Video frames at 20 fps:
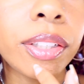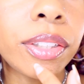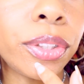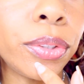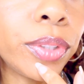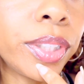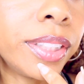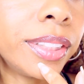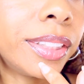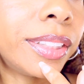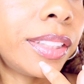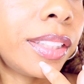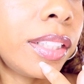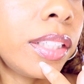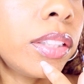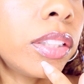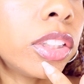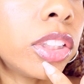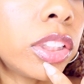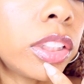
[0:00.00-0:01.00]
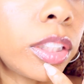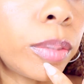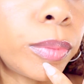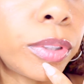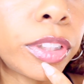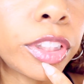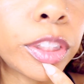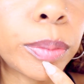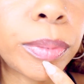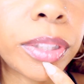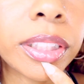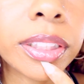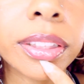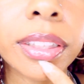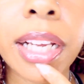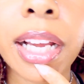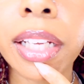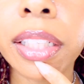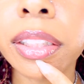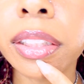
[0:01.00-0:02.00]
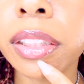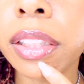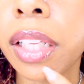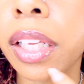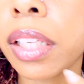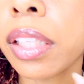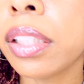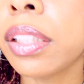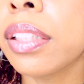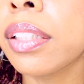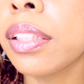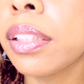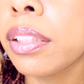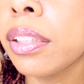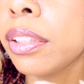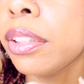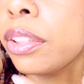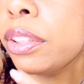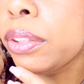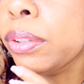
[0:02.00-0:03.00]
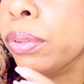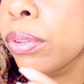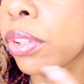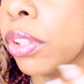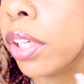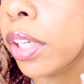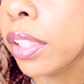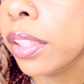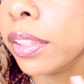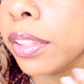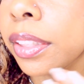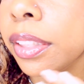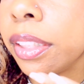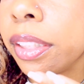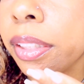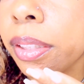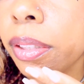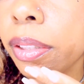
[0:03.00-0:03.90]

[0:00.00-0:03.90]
You can see the shimmers, but it's not like too crazy.